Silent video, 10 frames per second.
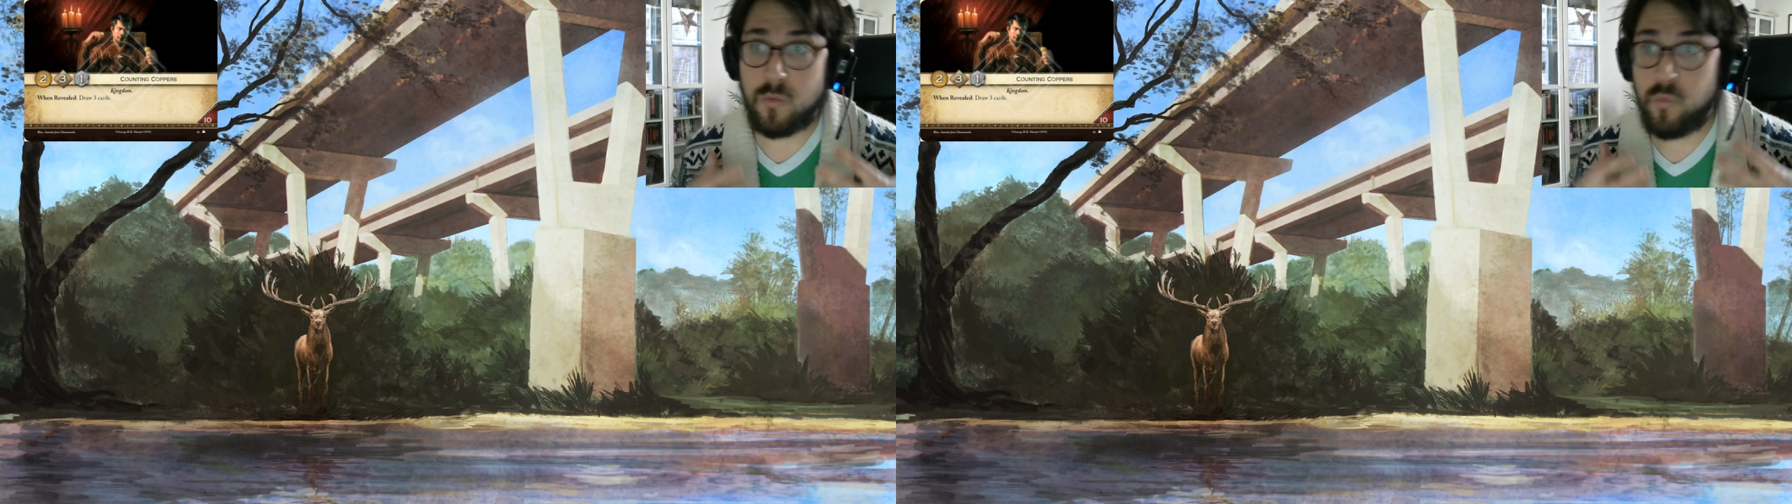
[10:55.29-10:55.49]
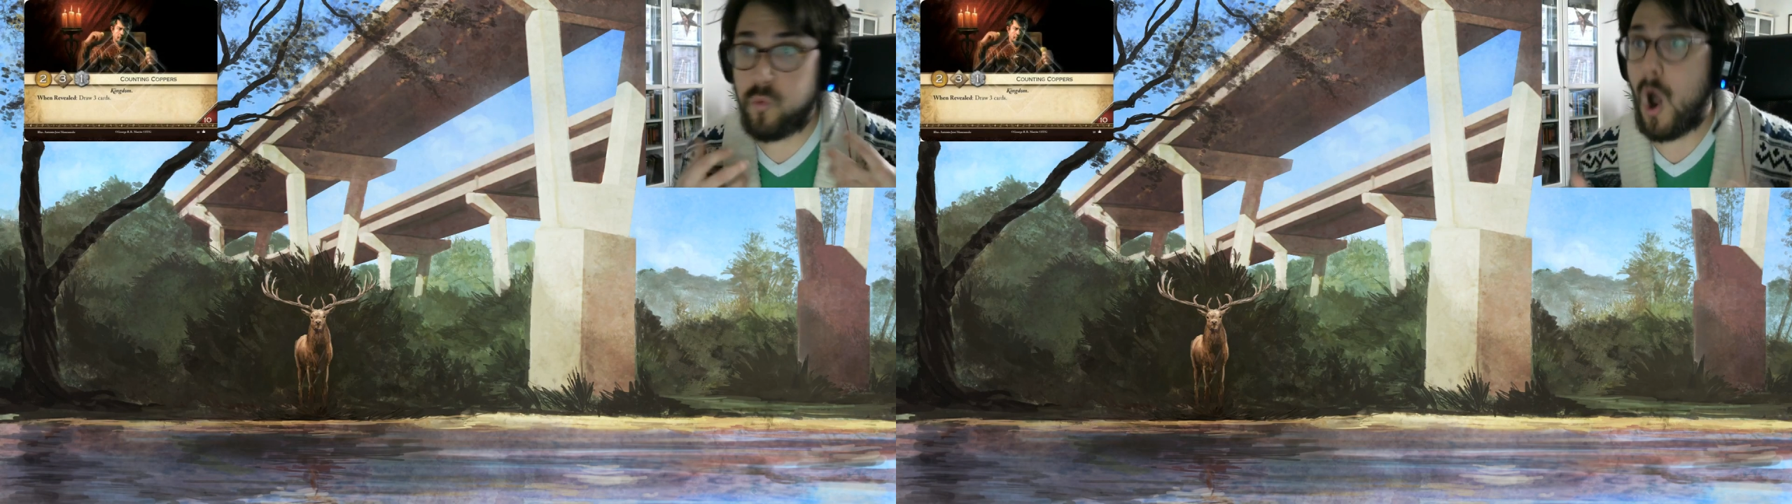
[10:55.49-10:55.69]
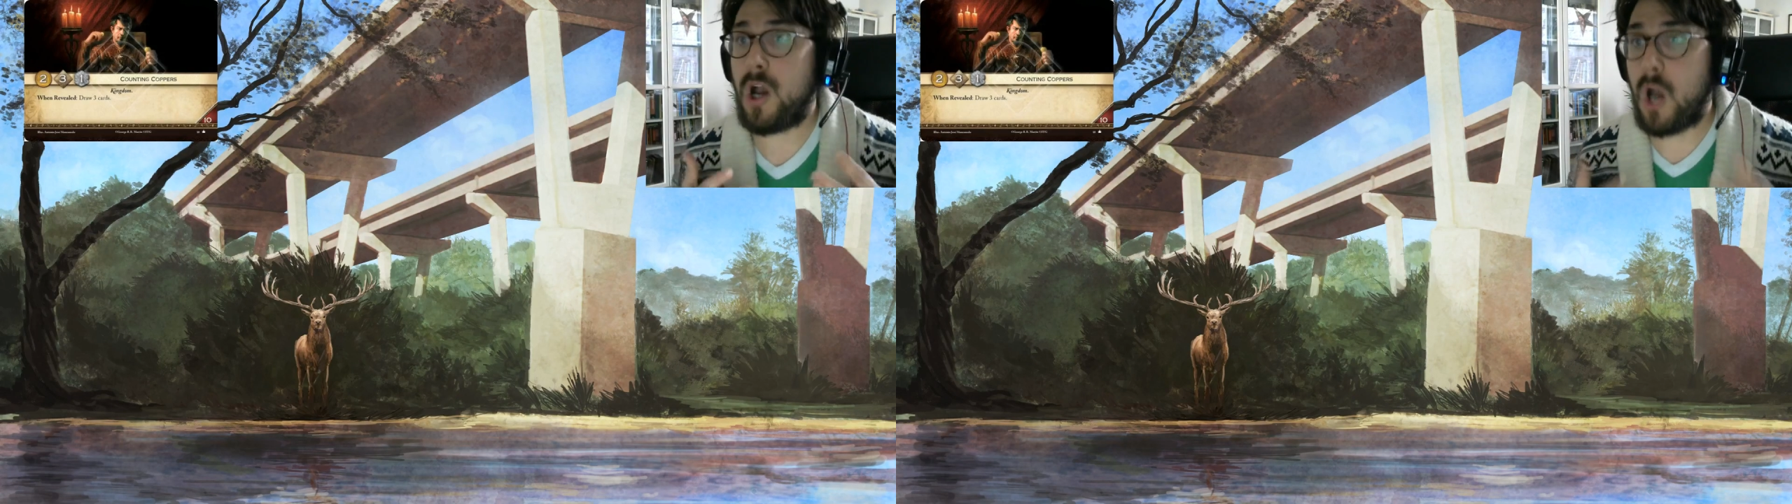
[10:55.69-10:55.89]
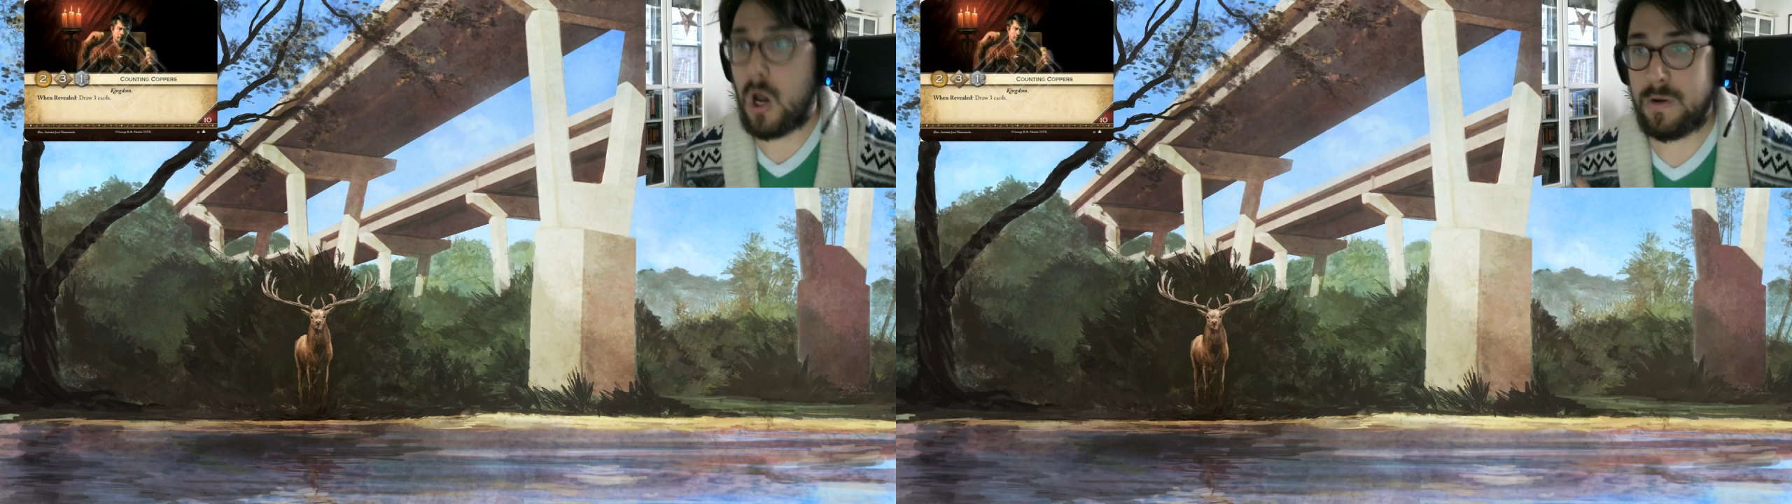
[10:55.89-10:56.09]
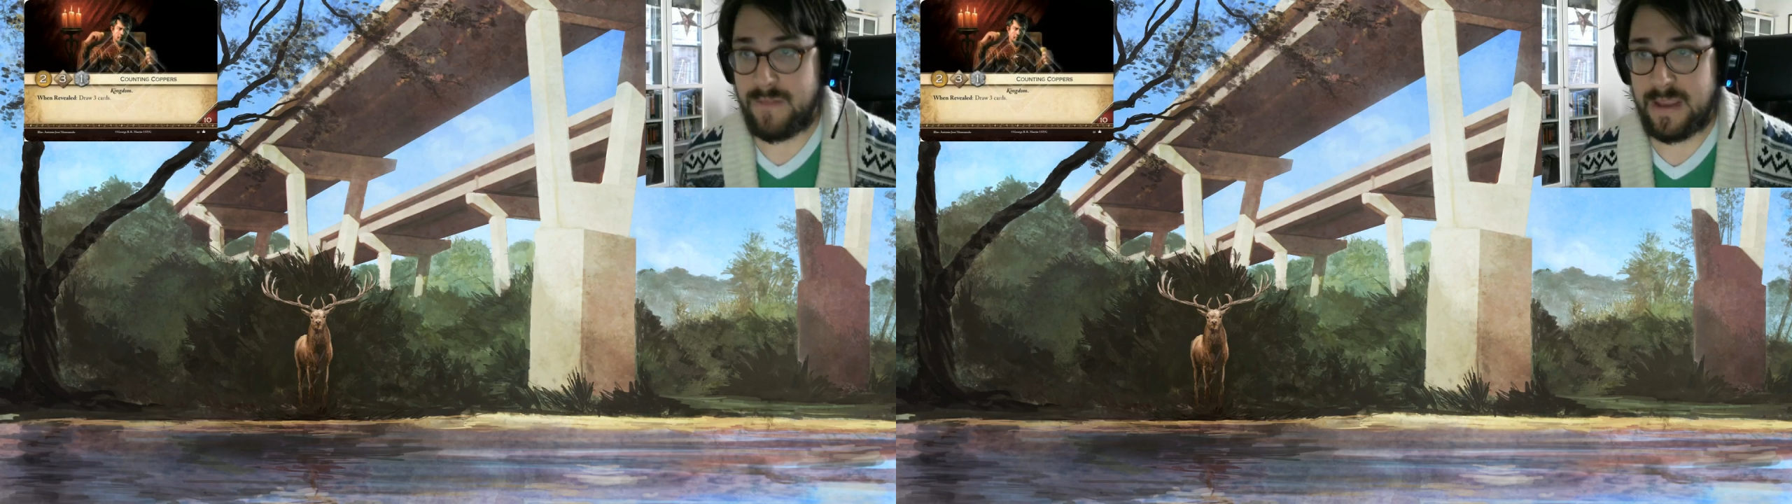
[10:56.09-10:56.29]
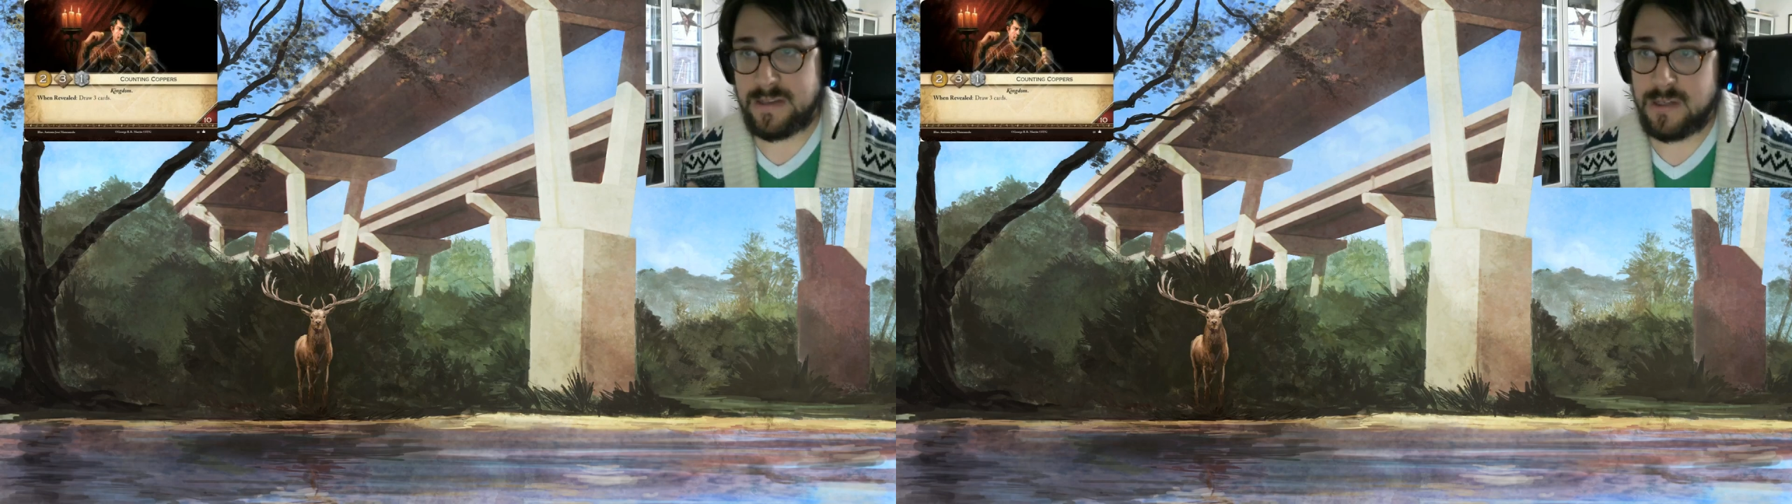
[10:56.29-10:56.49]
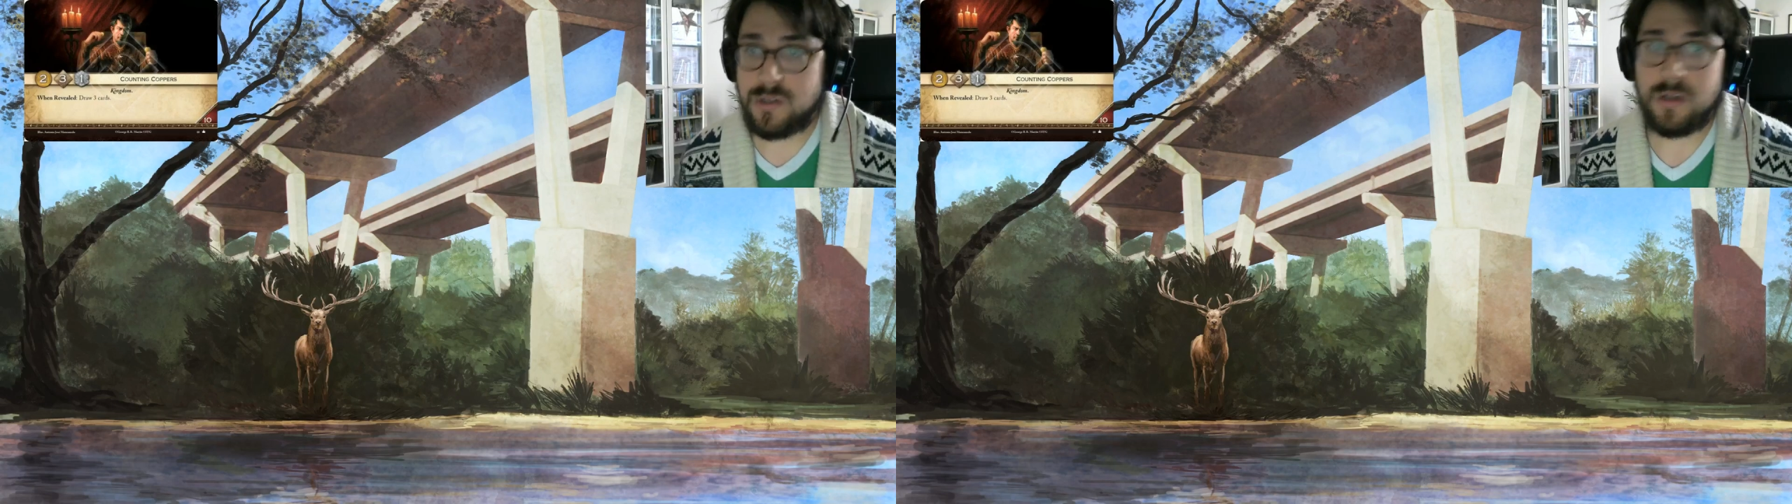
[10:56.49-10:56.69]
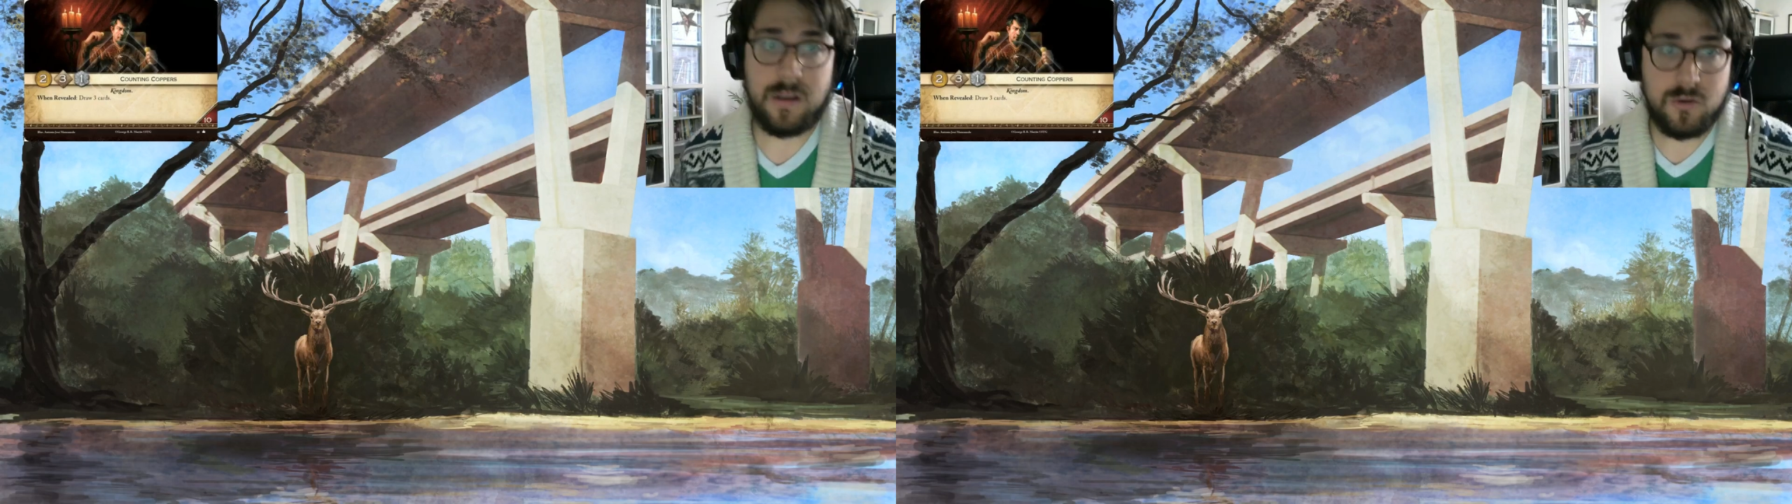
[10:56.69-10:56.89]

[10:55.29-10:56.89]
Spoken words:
raw card advantage,